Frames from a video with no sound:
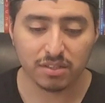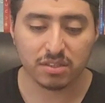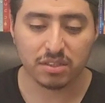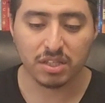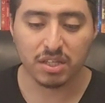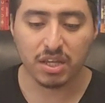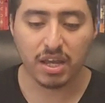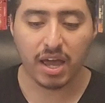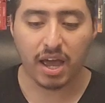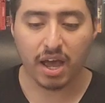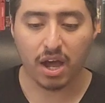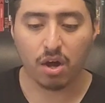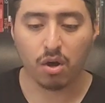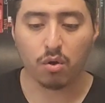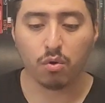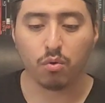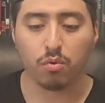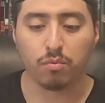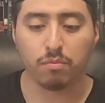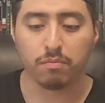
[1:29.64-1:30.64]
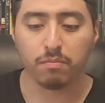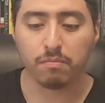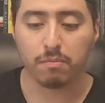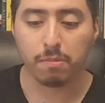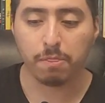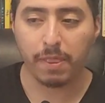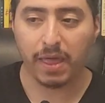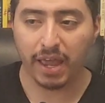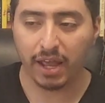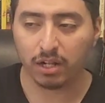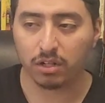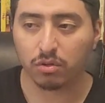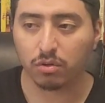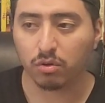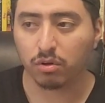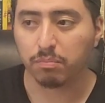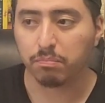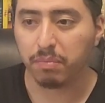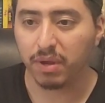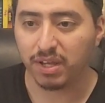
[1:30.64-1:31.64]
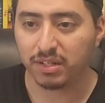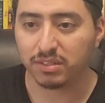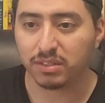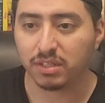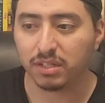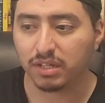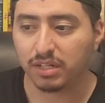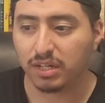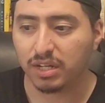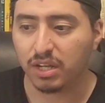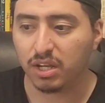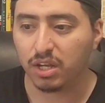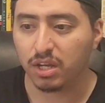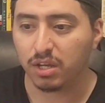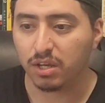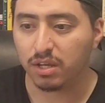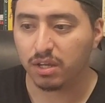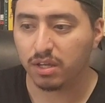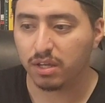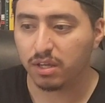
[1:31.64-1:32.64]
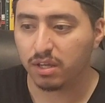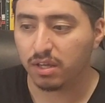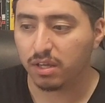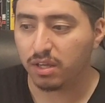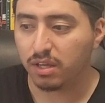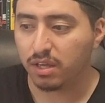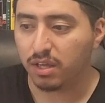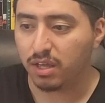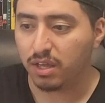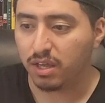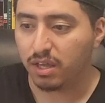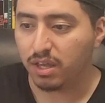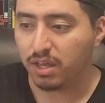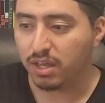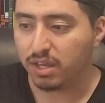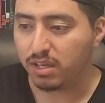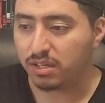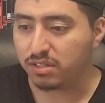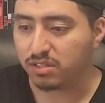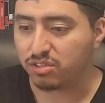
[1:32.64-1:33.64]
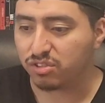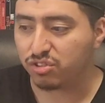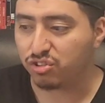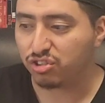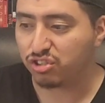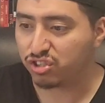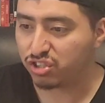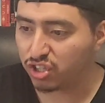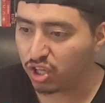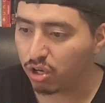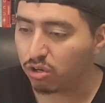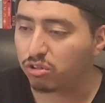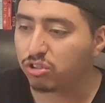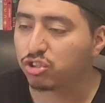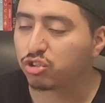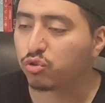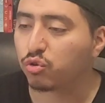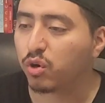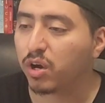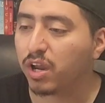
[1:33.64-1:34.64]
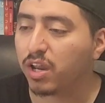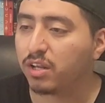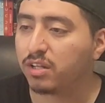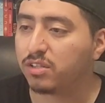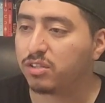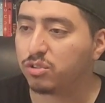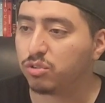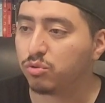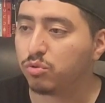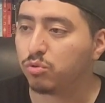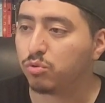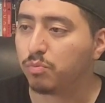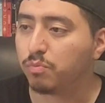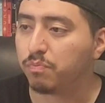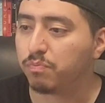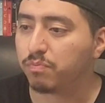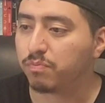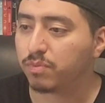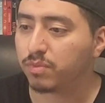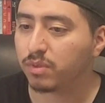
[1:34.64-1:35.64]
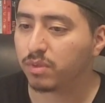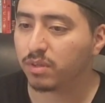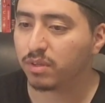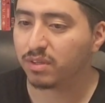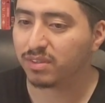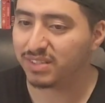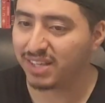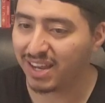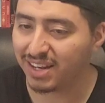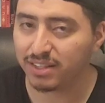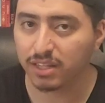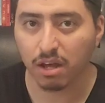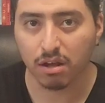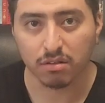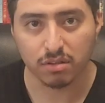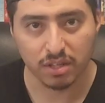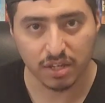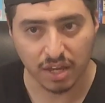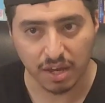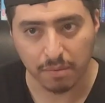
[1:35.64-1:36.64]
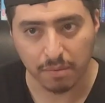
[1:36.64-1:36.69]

to see how Andor basically is still trying to take down the